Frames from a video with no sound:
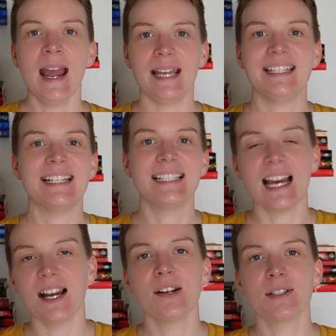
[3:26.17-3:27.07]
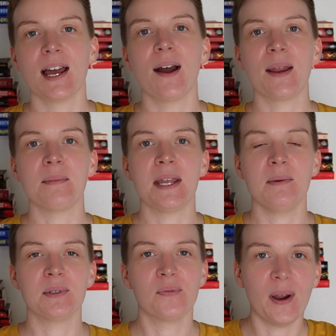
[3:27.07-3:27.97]
and the entire time he
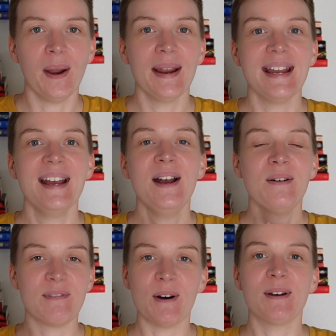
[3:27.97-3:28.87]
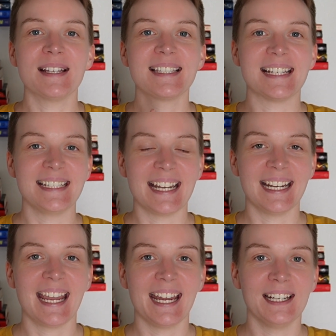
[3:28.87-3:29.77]
was very focused and
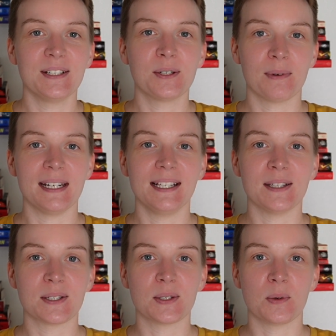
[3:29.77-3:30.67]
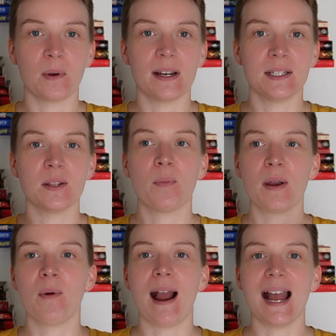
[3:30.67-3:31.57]
dedicated to reading this story, to the
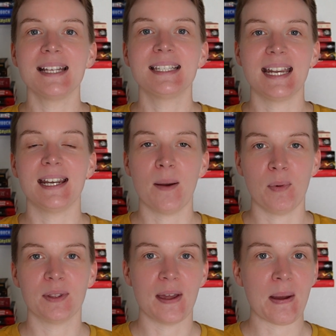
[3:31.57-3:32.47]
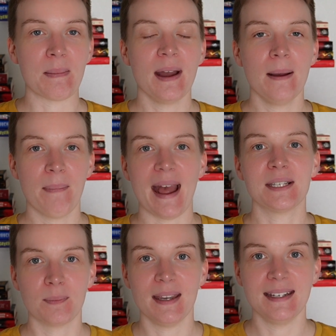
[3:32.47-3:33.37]
point where I stayed up with him
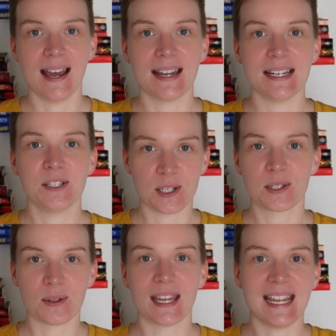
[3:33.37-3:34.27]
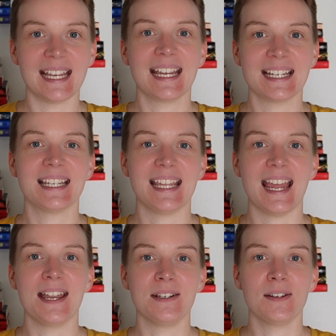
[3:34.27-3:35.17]
past midnight just so that he could get to the
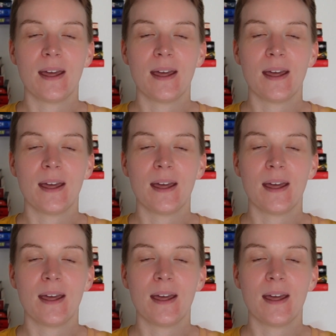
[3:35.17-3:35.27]
end.